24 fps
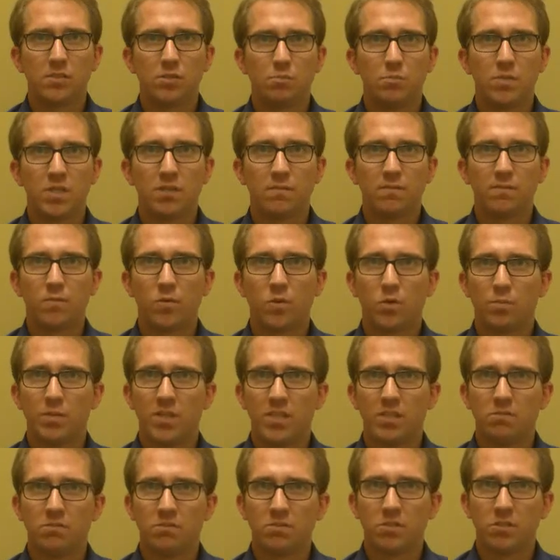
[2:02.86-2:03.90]
is a mere
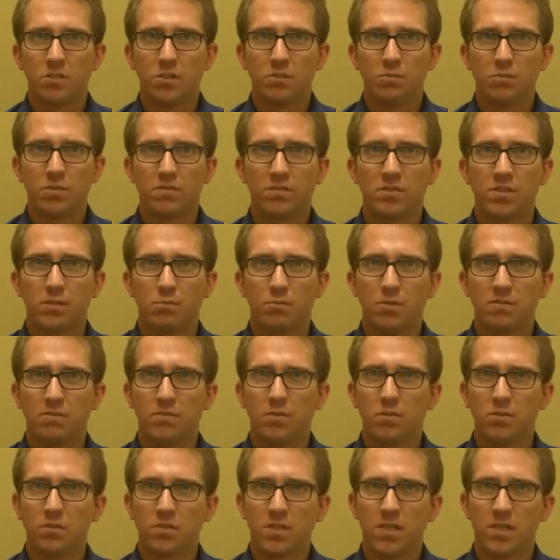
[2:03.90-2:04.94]
4-page return with somewhat
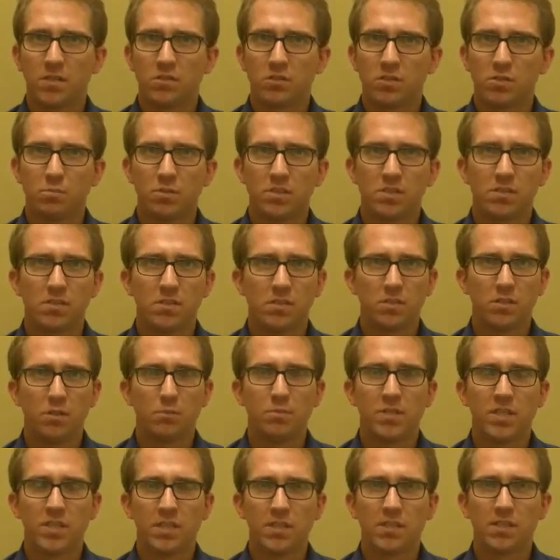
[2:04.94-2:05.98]
fewer schedules but still no
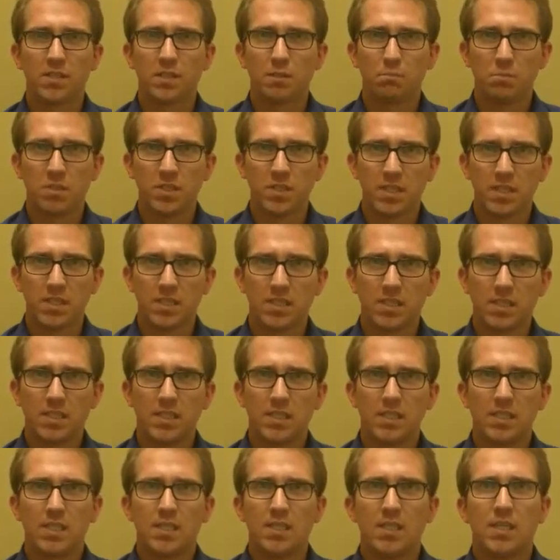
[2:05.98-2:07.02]
picnic to complete.
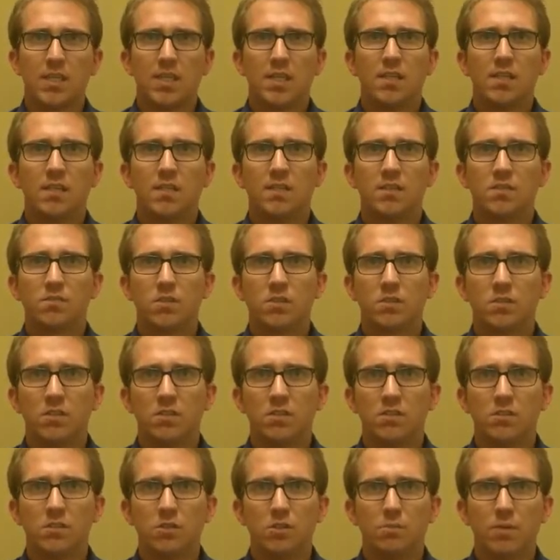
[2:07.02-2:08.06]
This
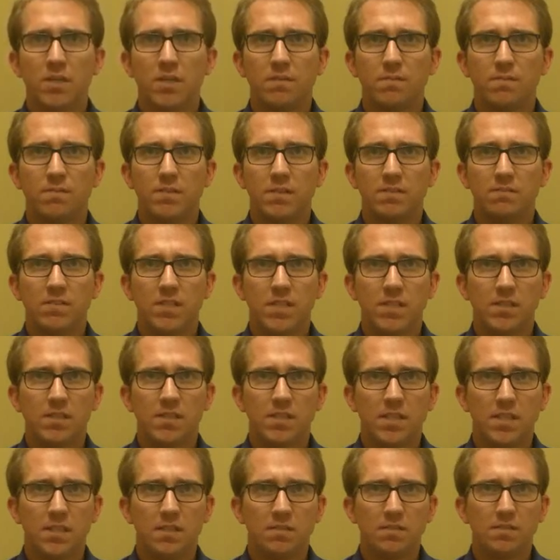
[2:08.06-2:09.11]
return is due by the 15th
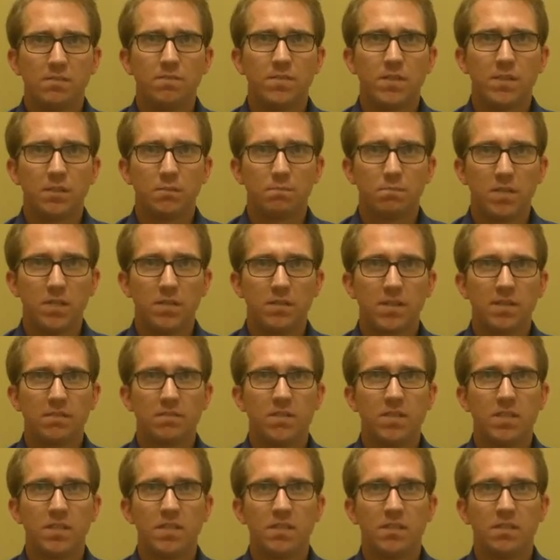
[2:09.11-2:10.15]
day of the 5th month
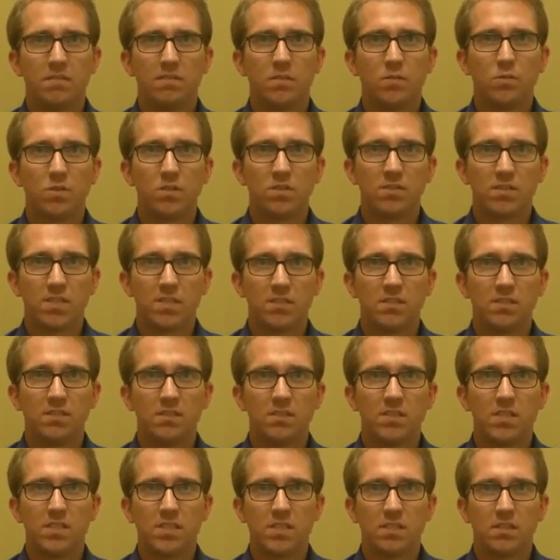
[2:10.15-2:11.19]
after the end of the
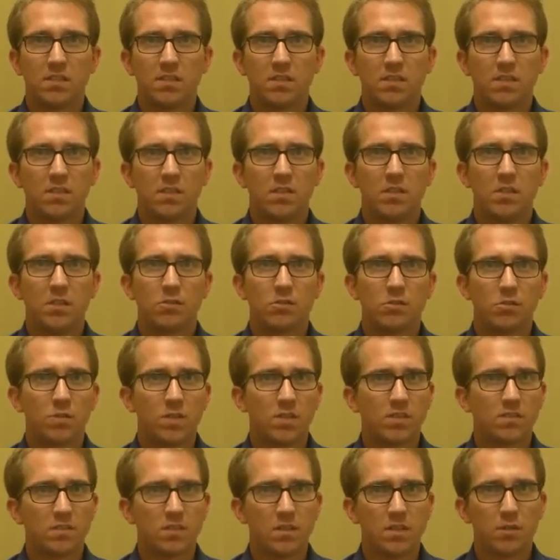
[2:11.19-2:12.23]
organization's year. You can
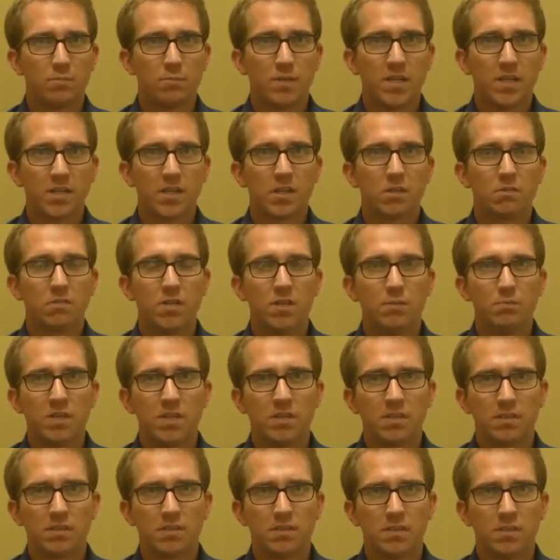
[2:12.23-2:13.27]
request an automatic
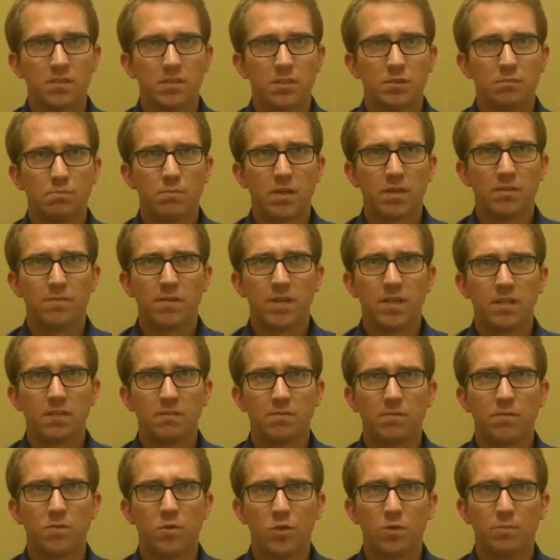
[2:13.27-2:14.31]
3-month extension by
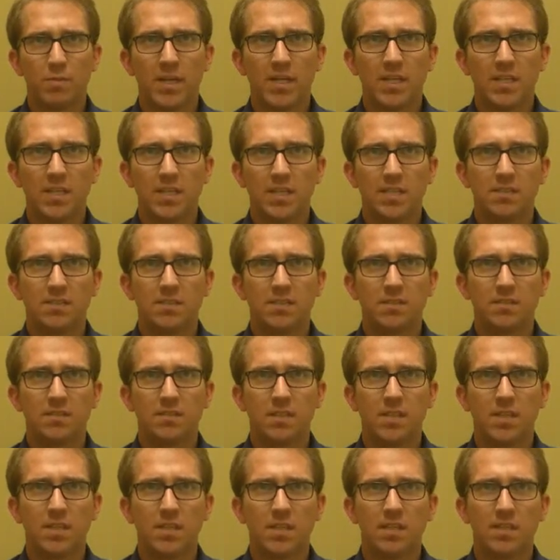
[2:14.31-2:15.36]
filing Form
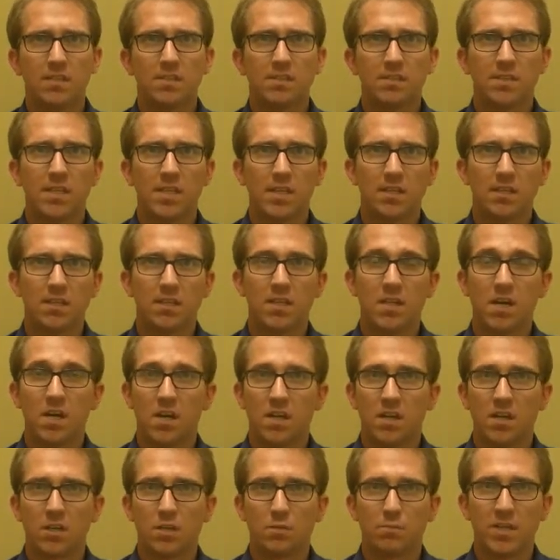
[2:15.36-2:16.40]
8868 and the second
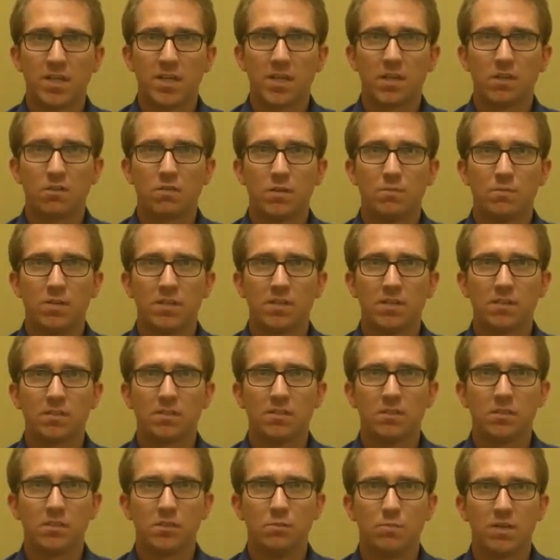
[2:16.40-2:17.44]
non-automatic 3-month
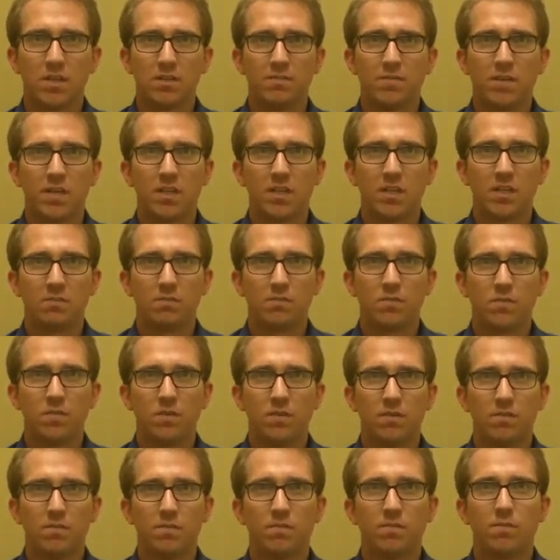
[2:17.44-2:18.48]
extension by filing
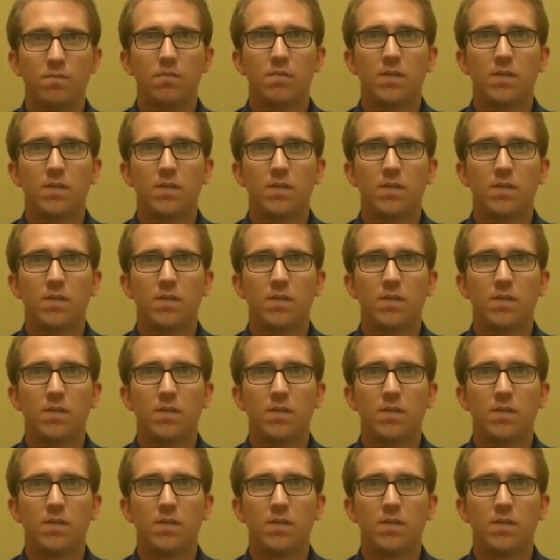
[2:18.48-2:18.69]
the